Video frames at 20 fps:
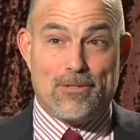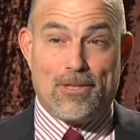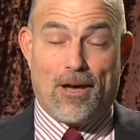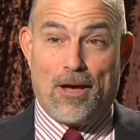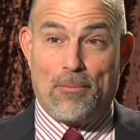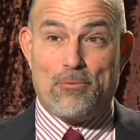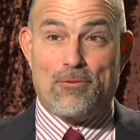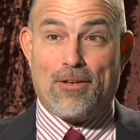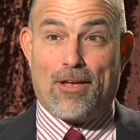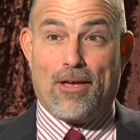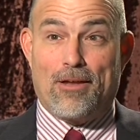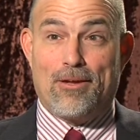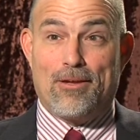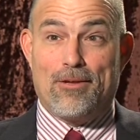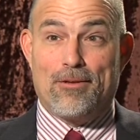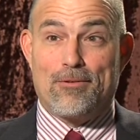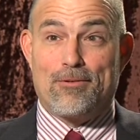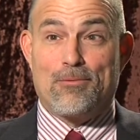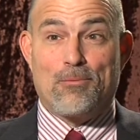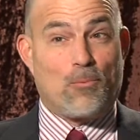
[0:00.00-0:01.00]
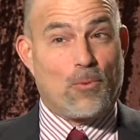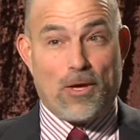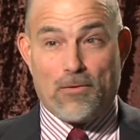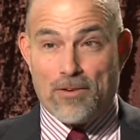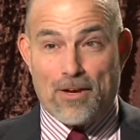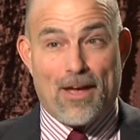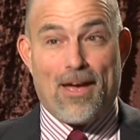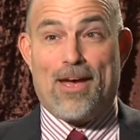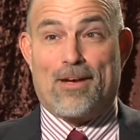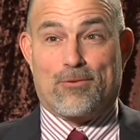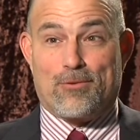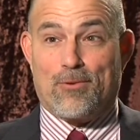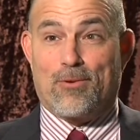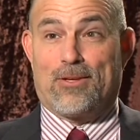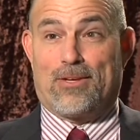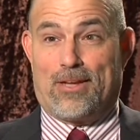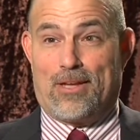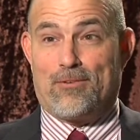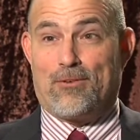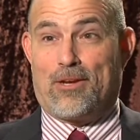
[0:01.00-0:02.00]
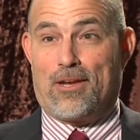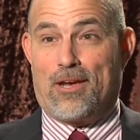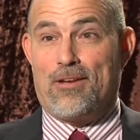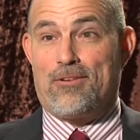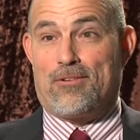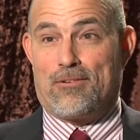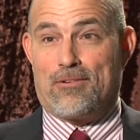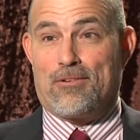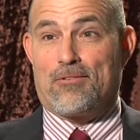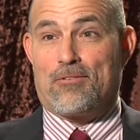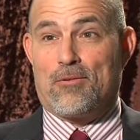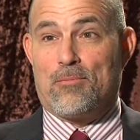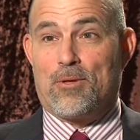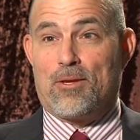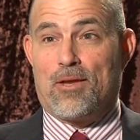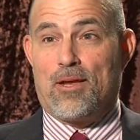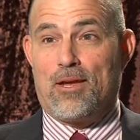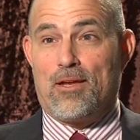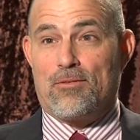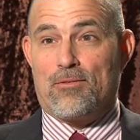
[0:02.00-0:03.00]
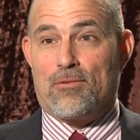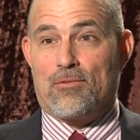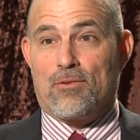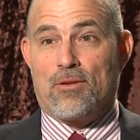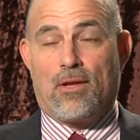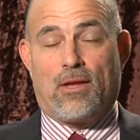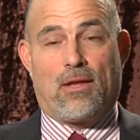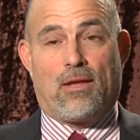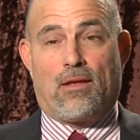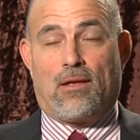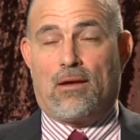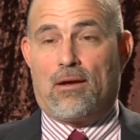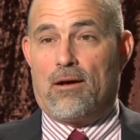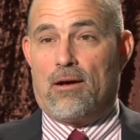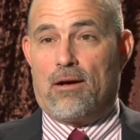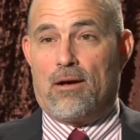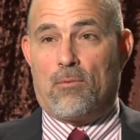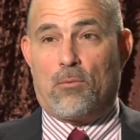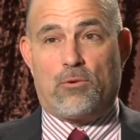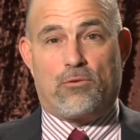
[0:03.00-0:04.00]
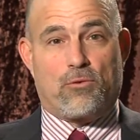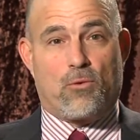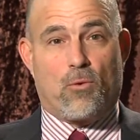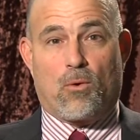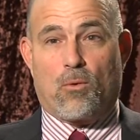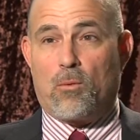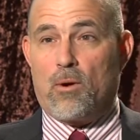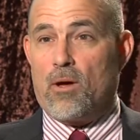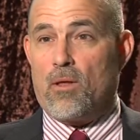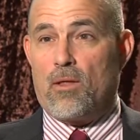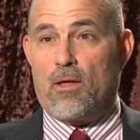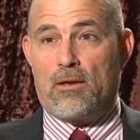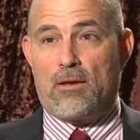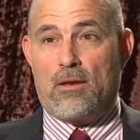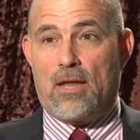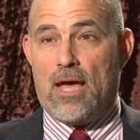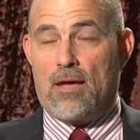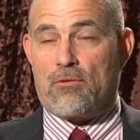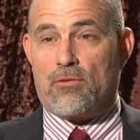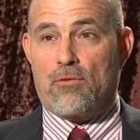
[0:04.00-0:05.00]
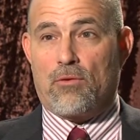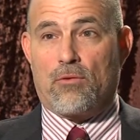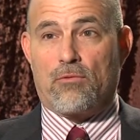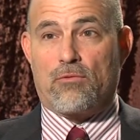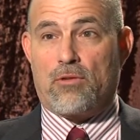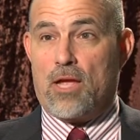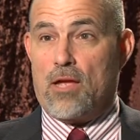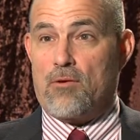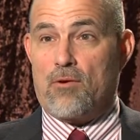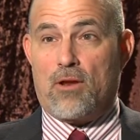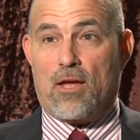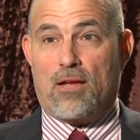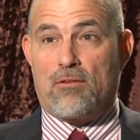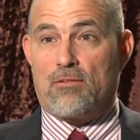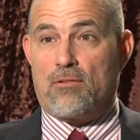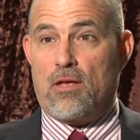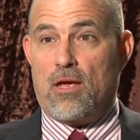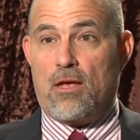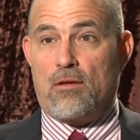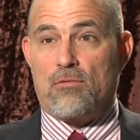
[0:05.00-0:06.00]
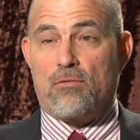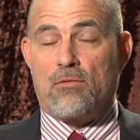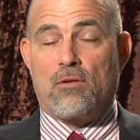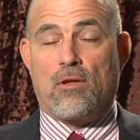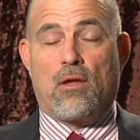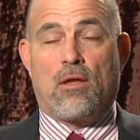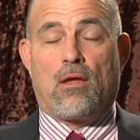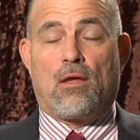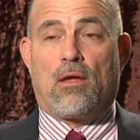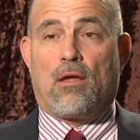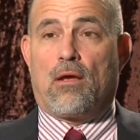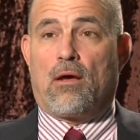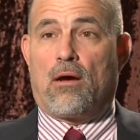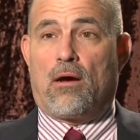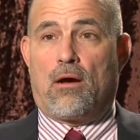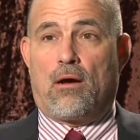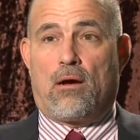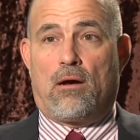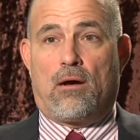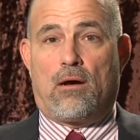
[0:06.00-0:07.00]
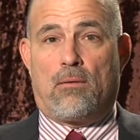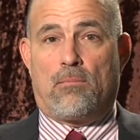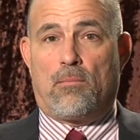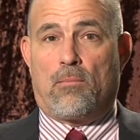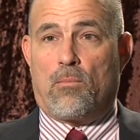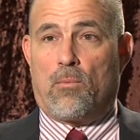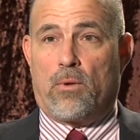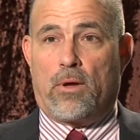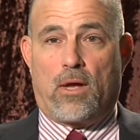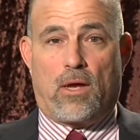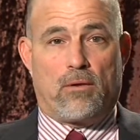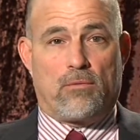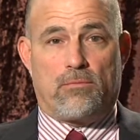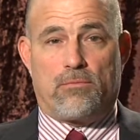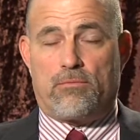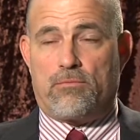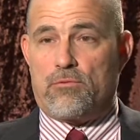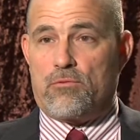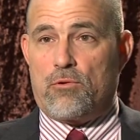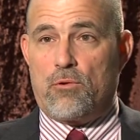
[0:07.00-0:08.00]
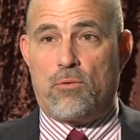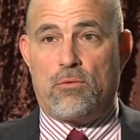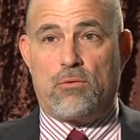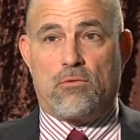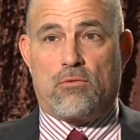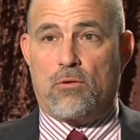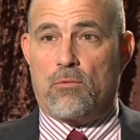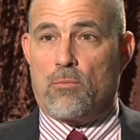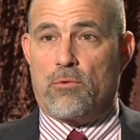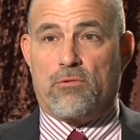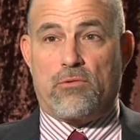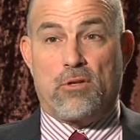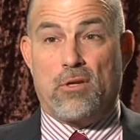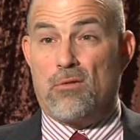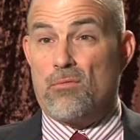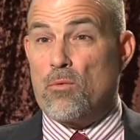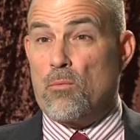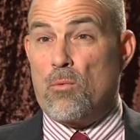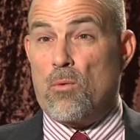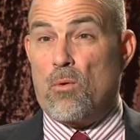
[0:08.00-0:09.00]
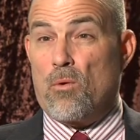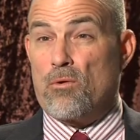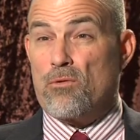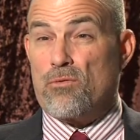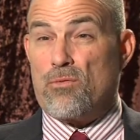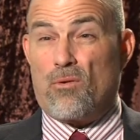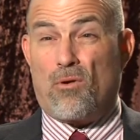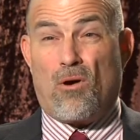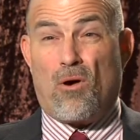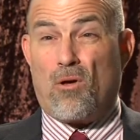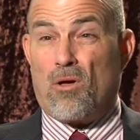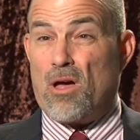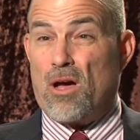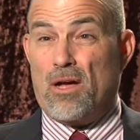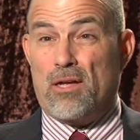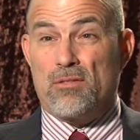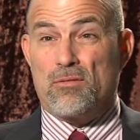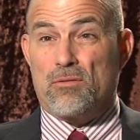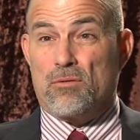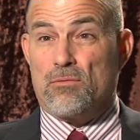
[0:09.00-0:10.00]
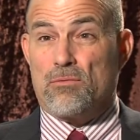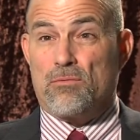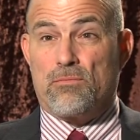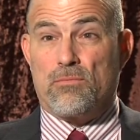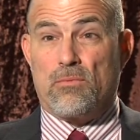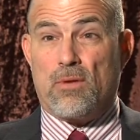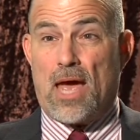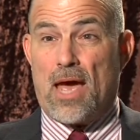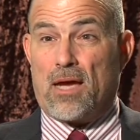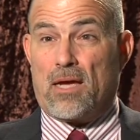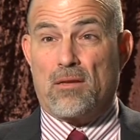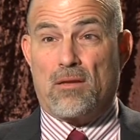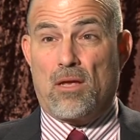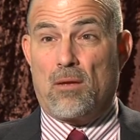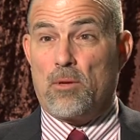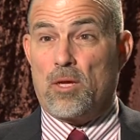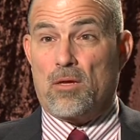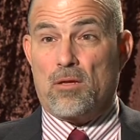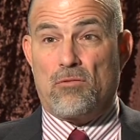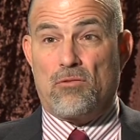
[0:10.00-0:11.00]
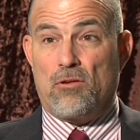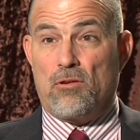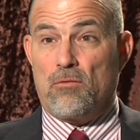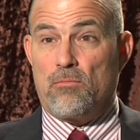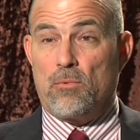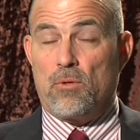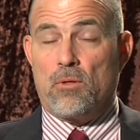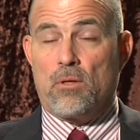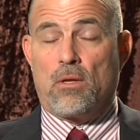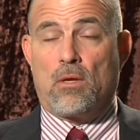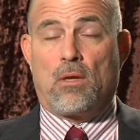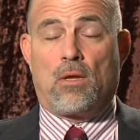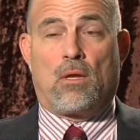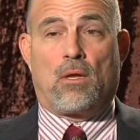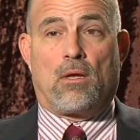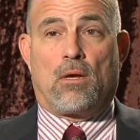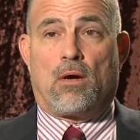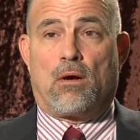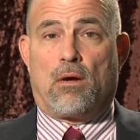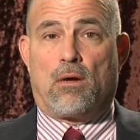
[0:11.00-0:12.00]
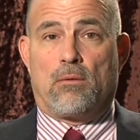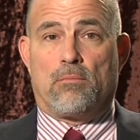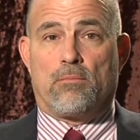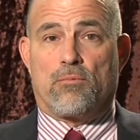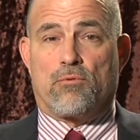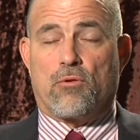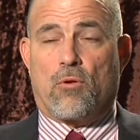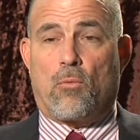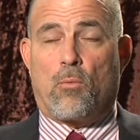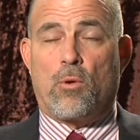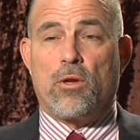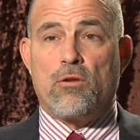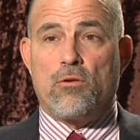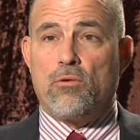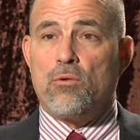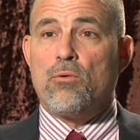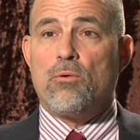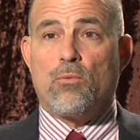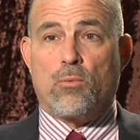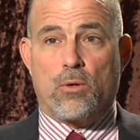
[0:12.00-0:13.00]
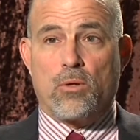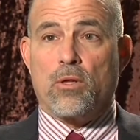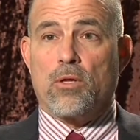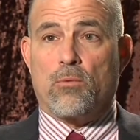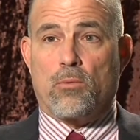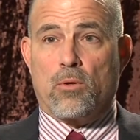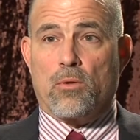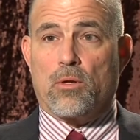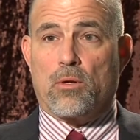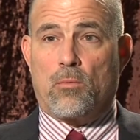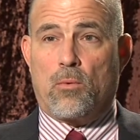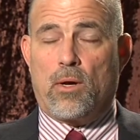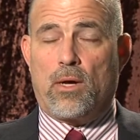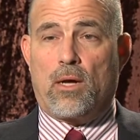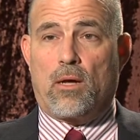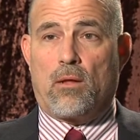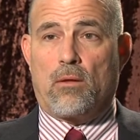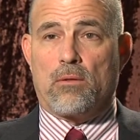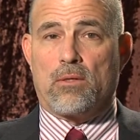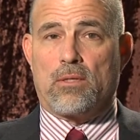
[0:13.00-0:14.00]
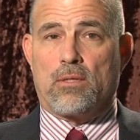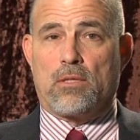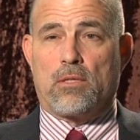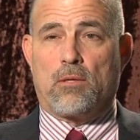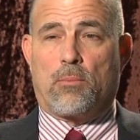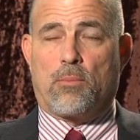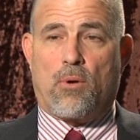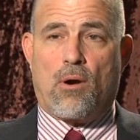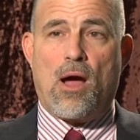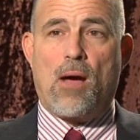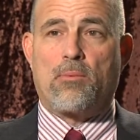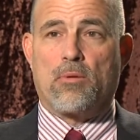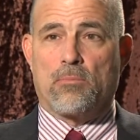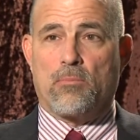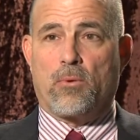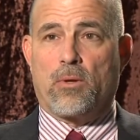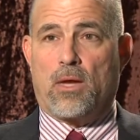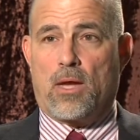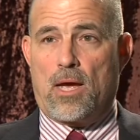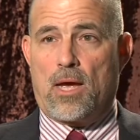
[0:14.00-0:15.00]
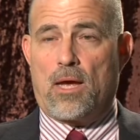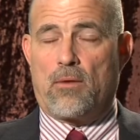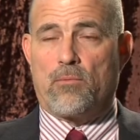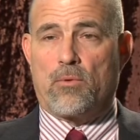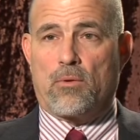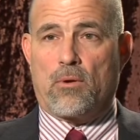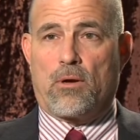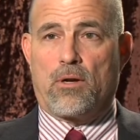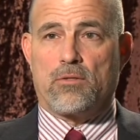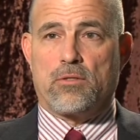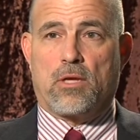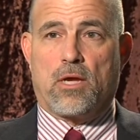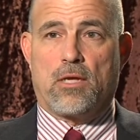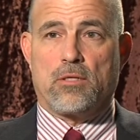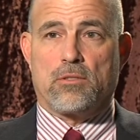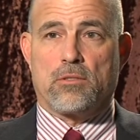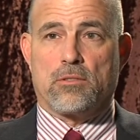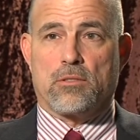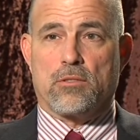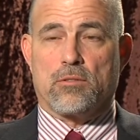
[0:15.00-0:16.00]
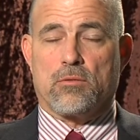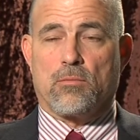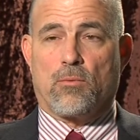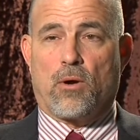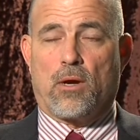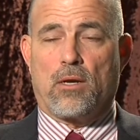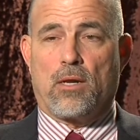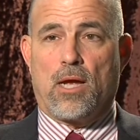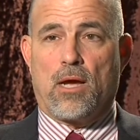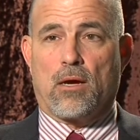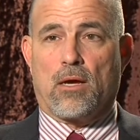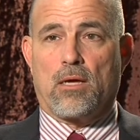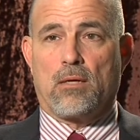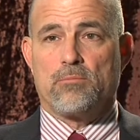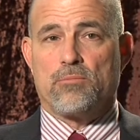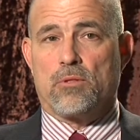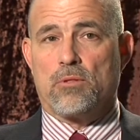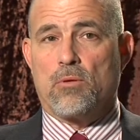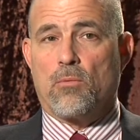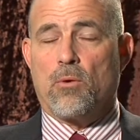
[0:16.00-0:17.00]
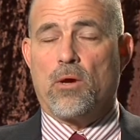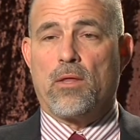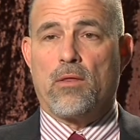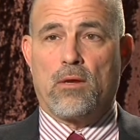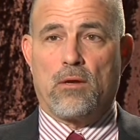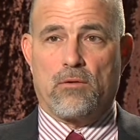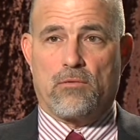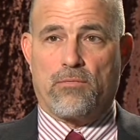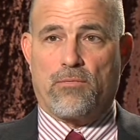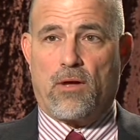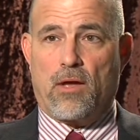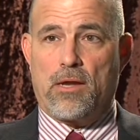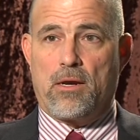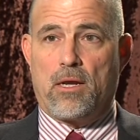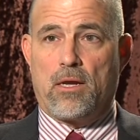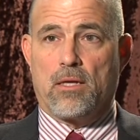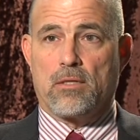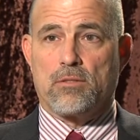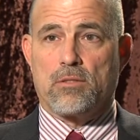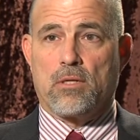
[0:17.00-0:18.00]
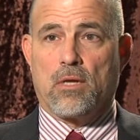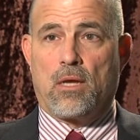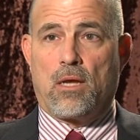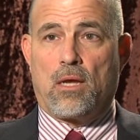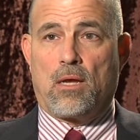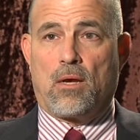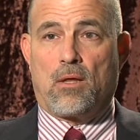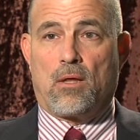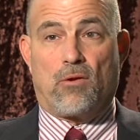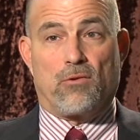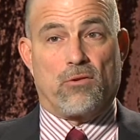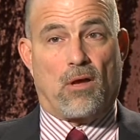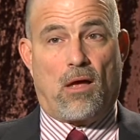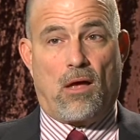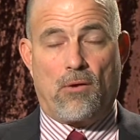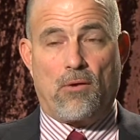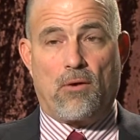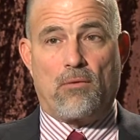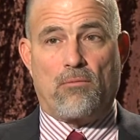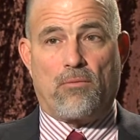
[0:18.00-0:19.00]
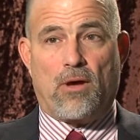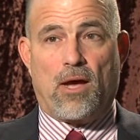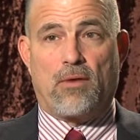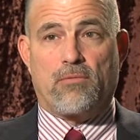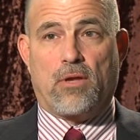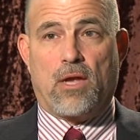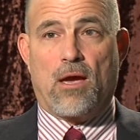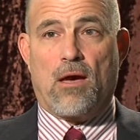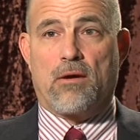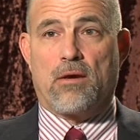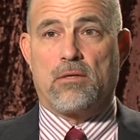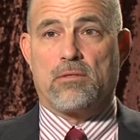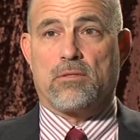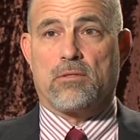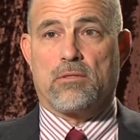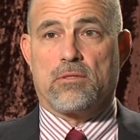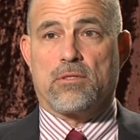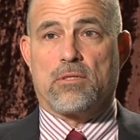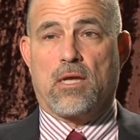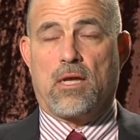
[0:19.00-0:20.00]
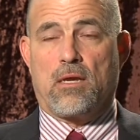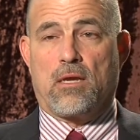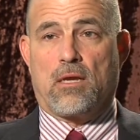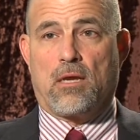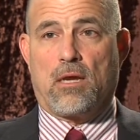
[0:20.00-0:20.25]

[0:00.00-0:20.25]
the upside is we have an excellent education system in Kansas. Uh, we score well on national standardized tests. Um, we have students that receive awards for all kinds of academic achievement. Um, so we do really, really well. The problem we have with our education system right now comes in the way that it's financed. There's 105 counties in the state